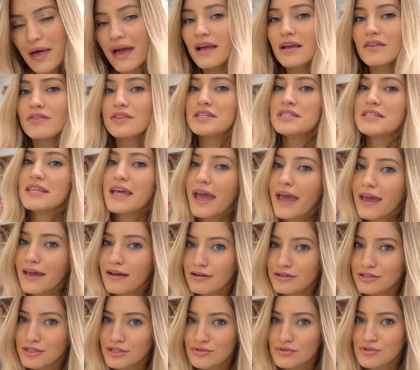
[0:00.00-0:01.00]
Back in the
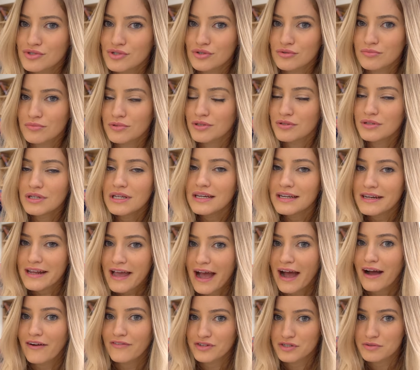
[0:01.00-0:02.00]
day on YouTube, you didn't
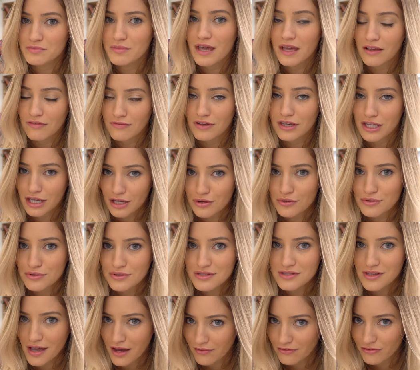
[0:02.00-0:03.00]
have to make
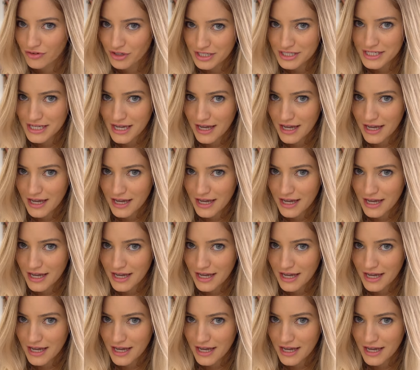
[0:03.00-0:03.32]
videos every